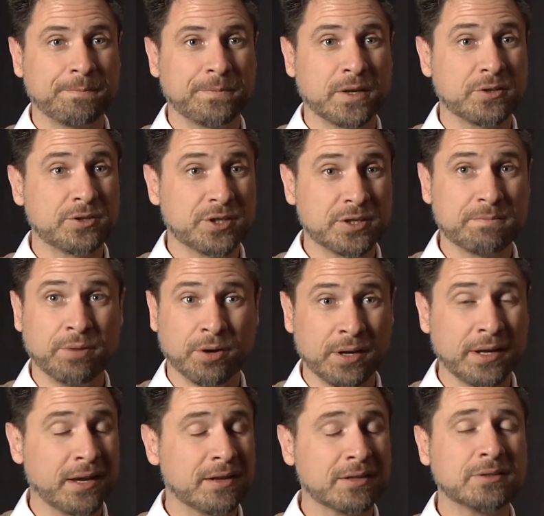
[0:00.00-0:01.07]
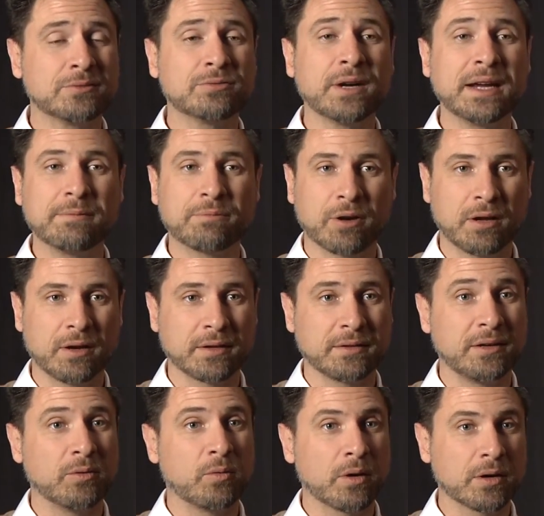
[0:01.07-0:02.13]
They're just putting out a great product
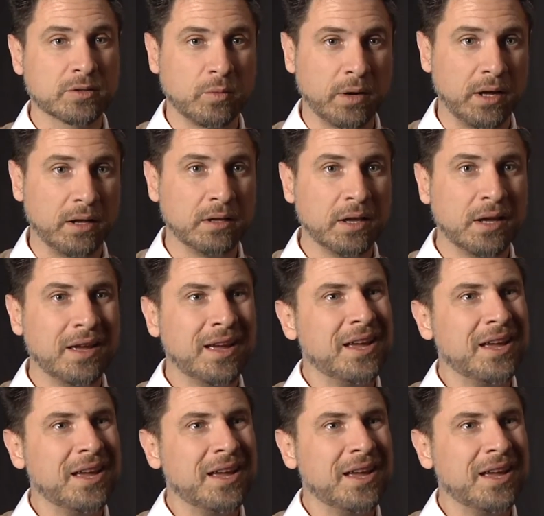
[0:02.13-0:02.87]
and it works well.